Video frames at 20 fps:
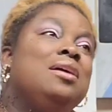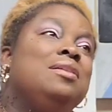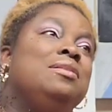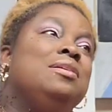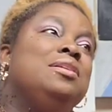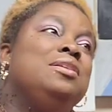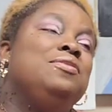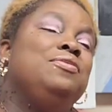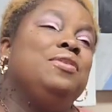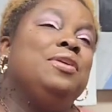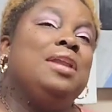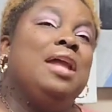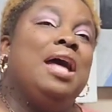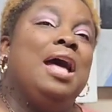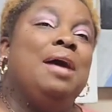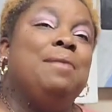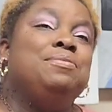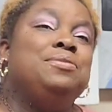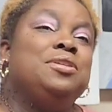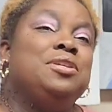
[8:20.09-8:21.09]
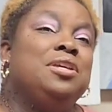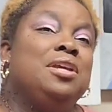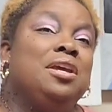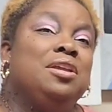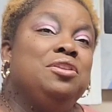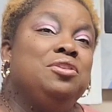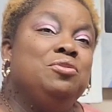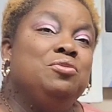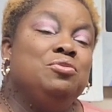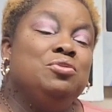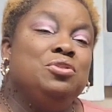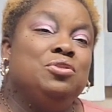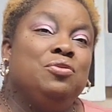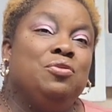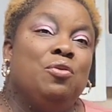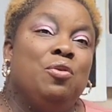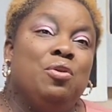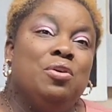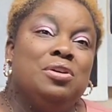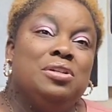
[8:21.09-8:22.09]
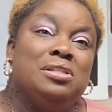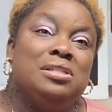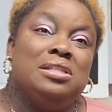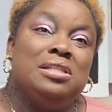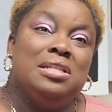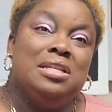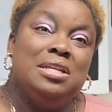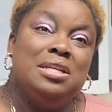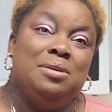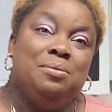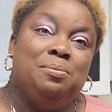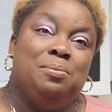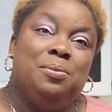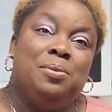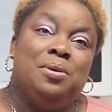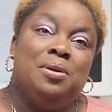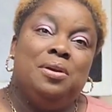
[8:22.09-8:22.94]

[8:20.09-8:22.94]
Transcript: There are different apps that you can use for sleep